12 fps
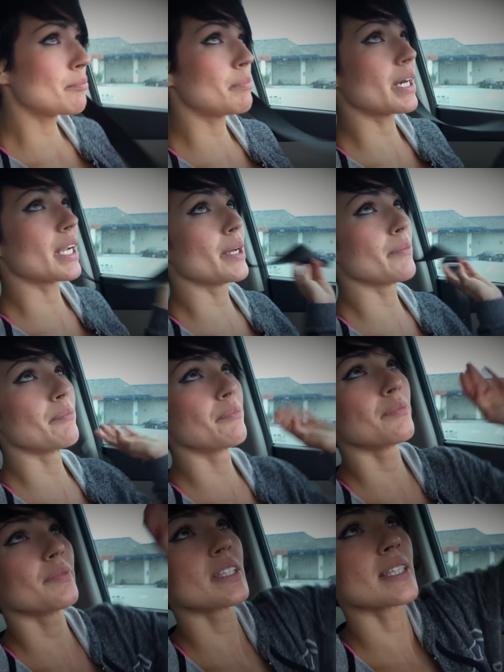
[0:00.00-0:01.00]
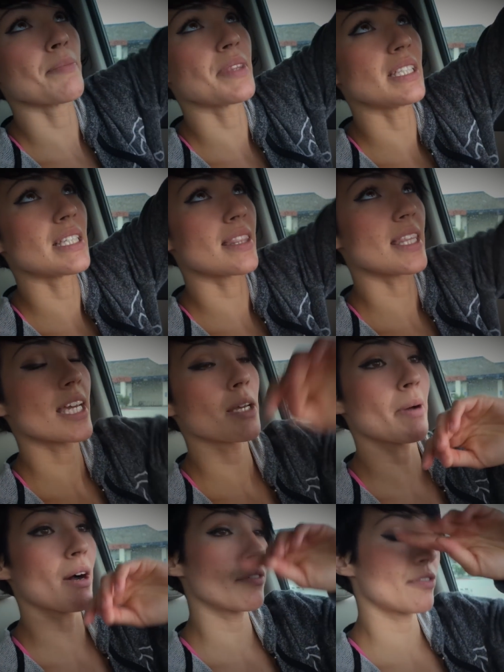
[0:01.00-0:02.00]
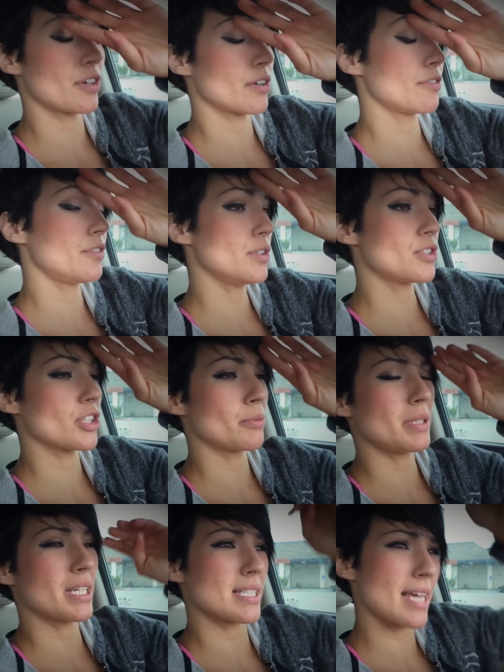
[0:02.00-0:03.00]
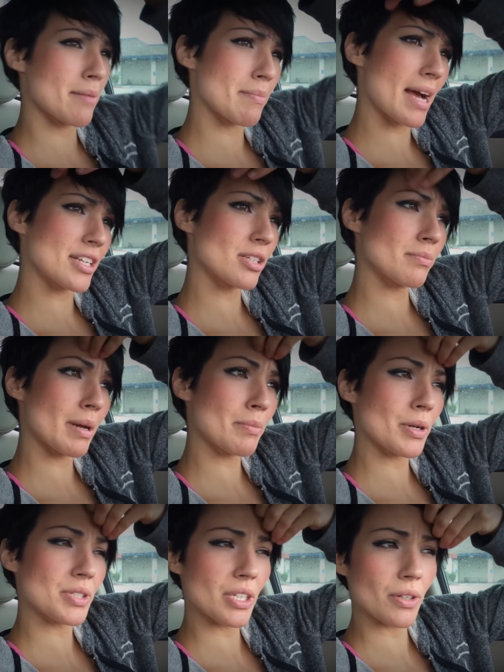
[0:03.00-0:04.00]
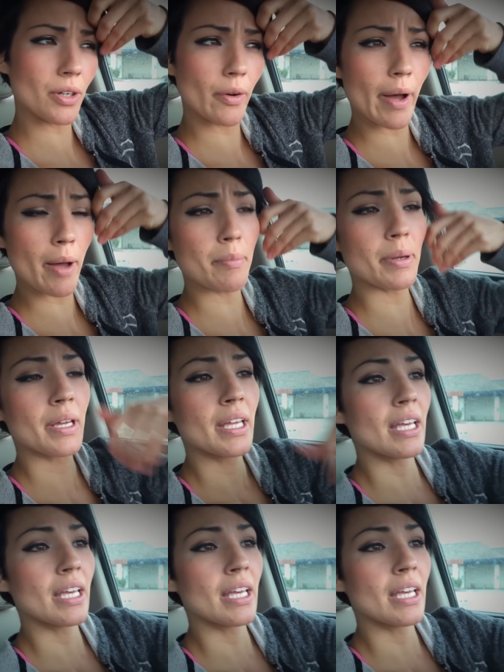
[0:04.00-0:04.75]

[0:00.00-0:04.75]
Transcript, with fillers: but um, it's something to think about for future because I imagine my protein will go up